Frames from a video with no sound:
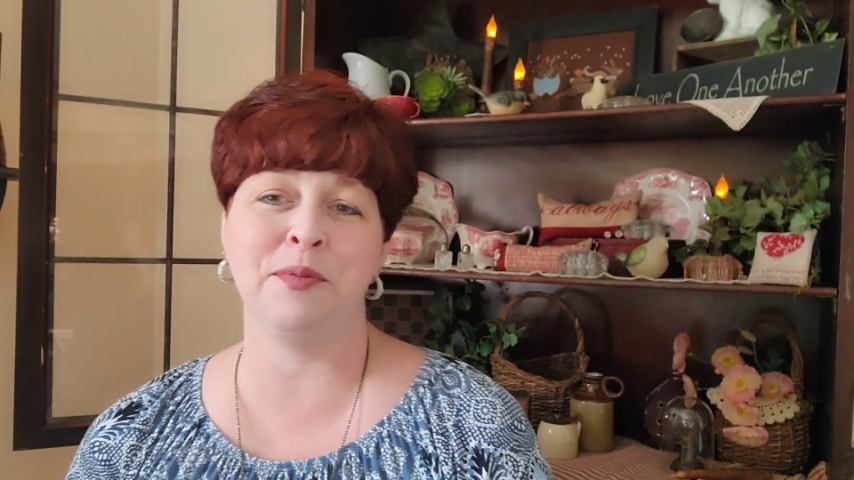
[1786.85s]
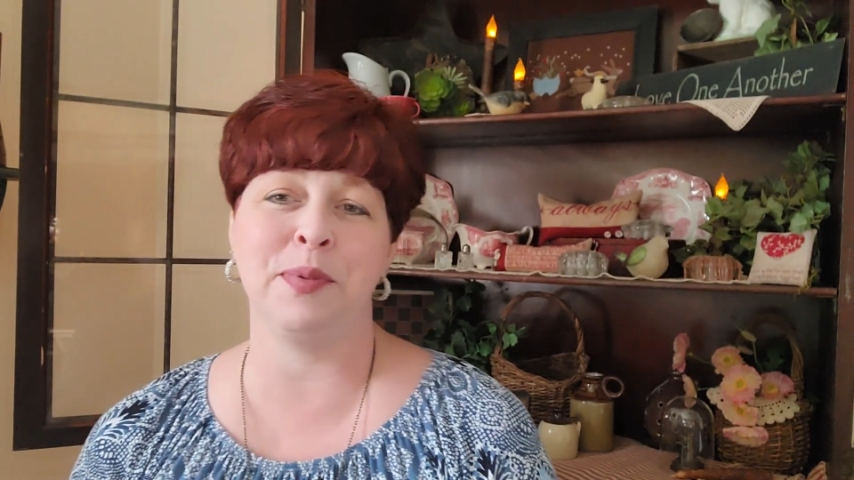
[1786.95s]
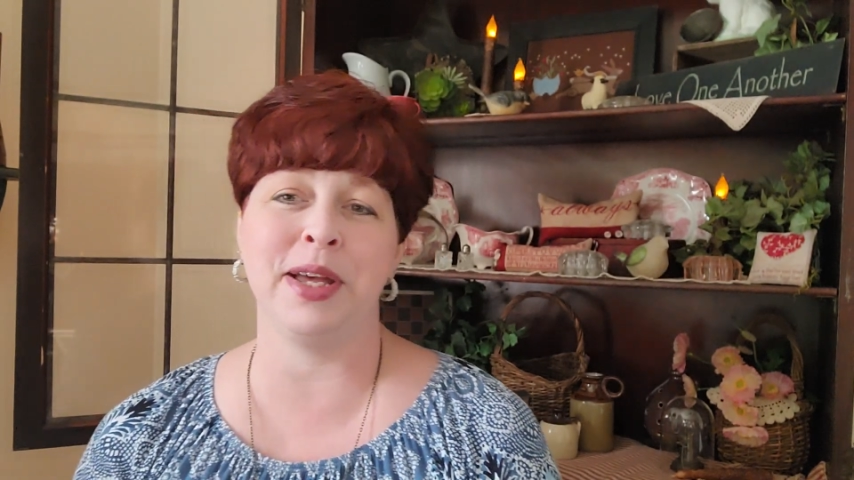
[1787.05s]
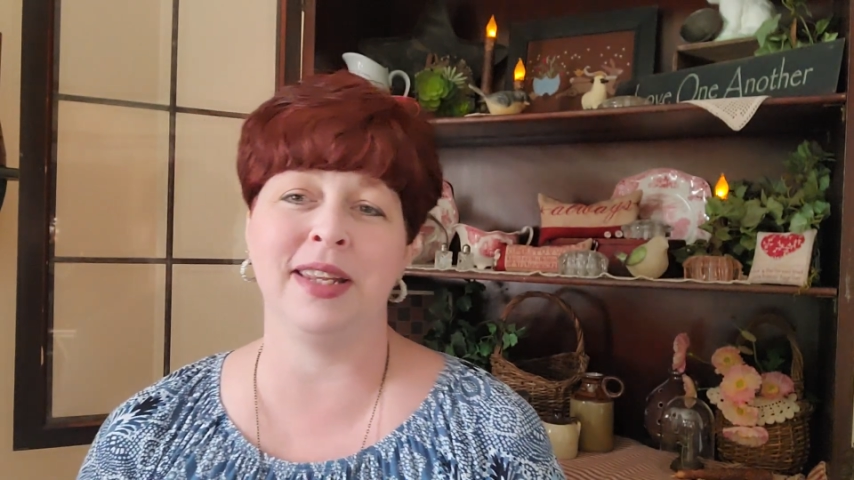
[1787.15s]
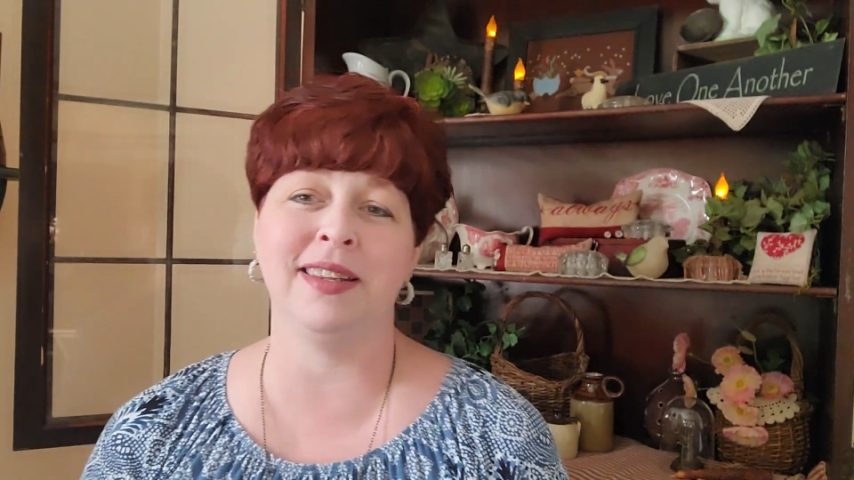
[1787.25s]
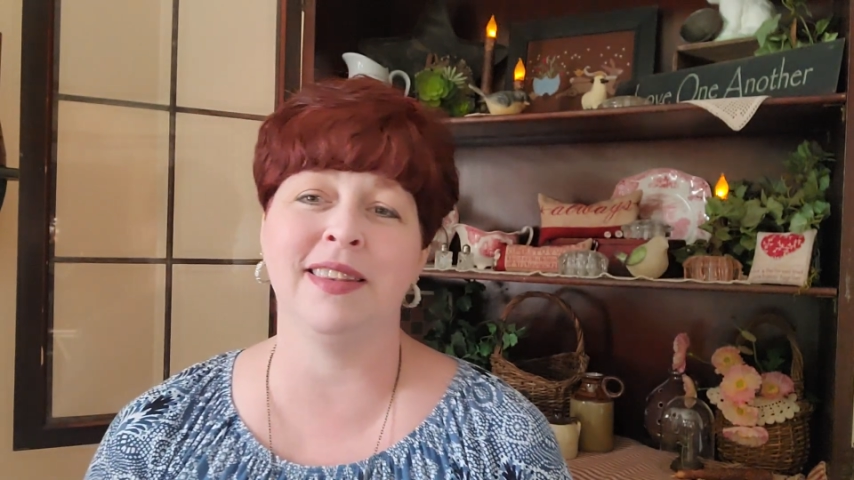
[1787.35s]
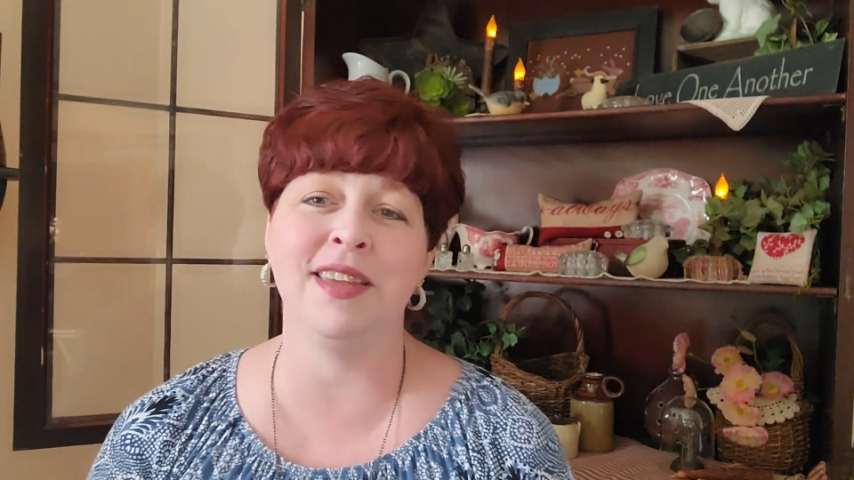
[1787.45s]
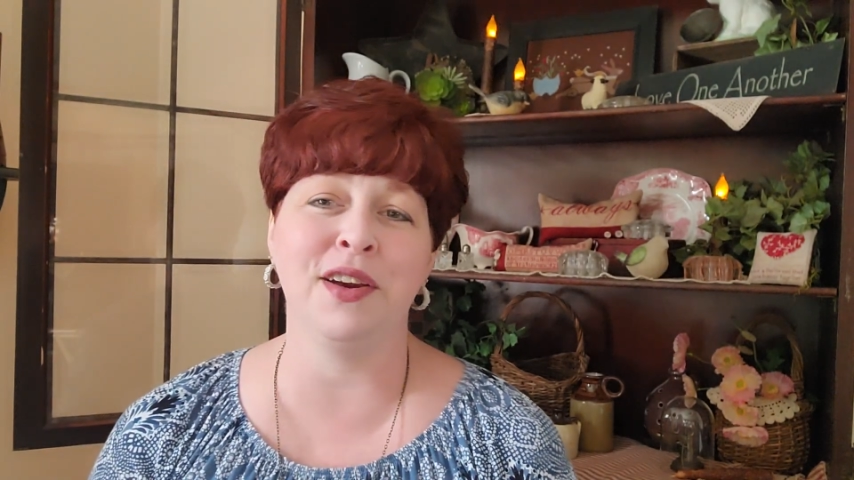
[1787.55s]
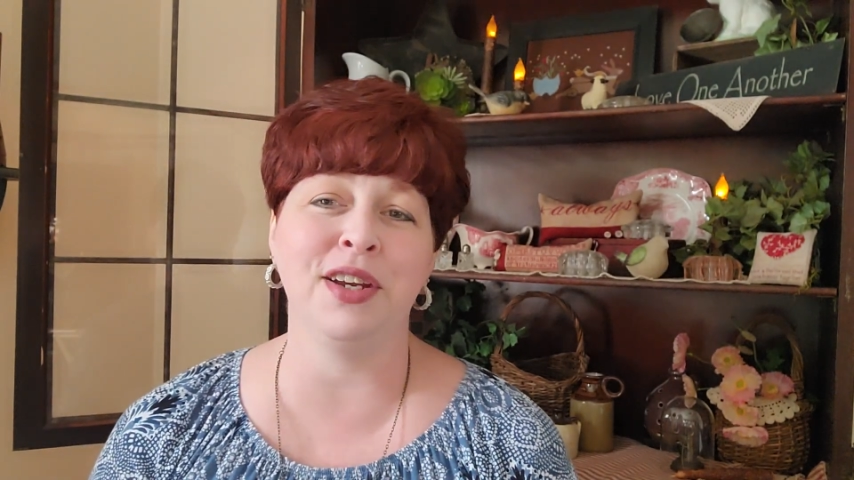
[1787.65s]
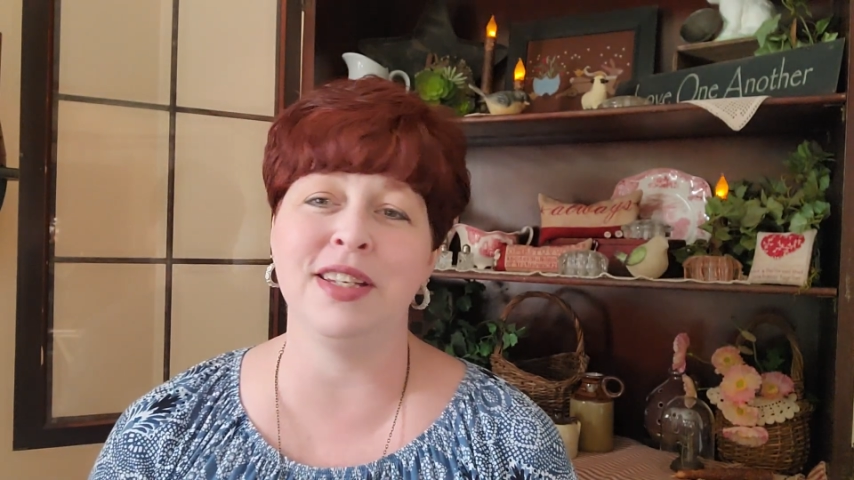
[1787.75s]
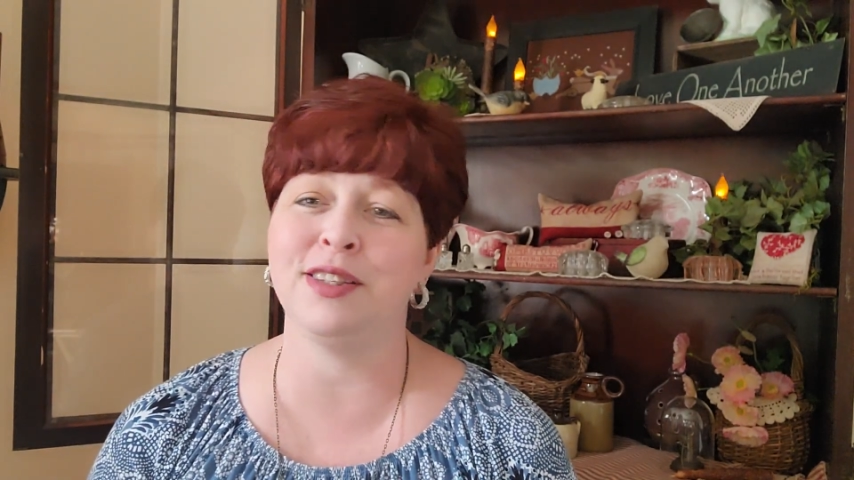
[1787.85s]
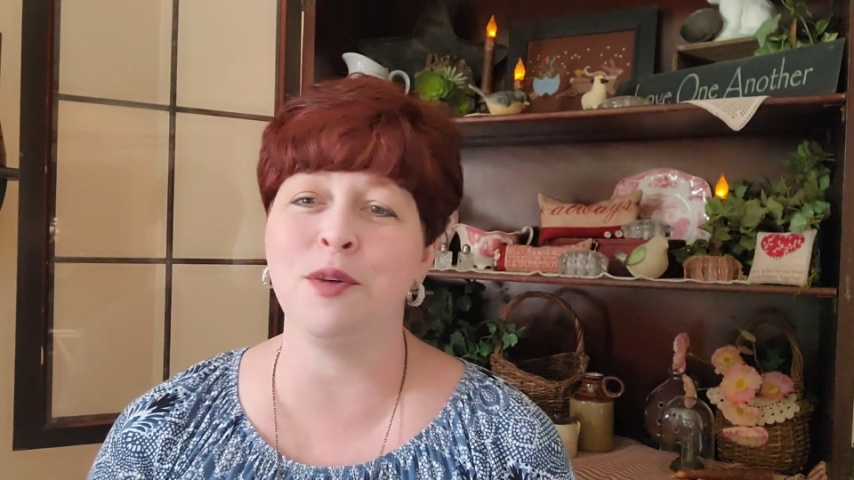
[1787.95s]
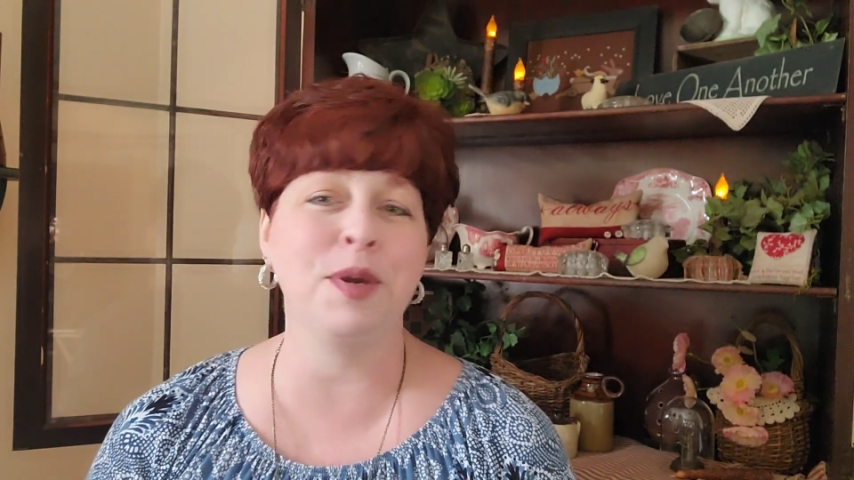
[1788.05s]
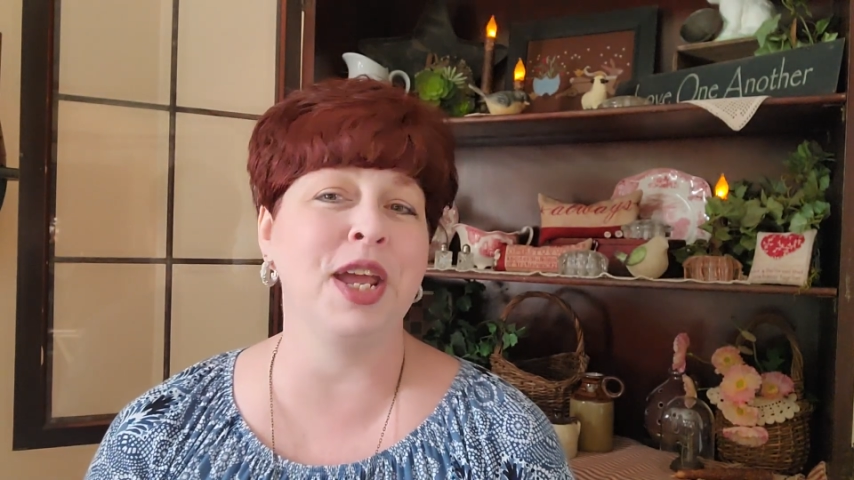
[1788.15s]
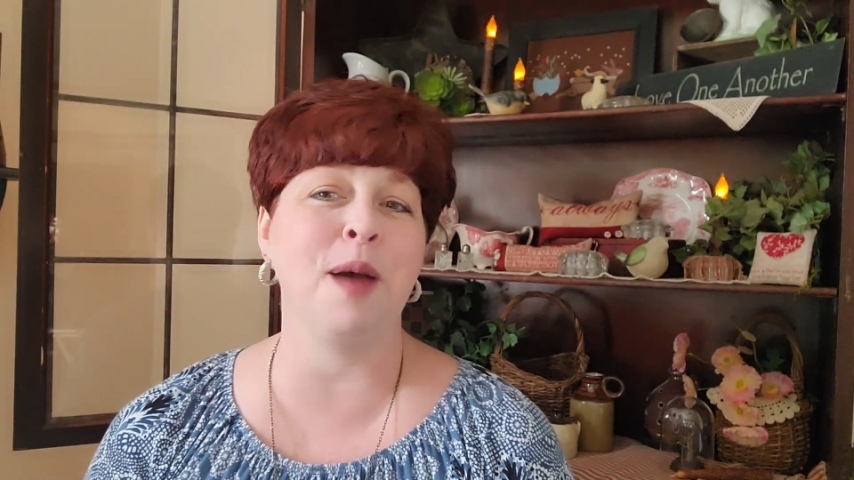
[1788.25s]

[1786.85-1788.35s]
but there is so many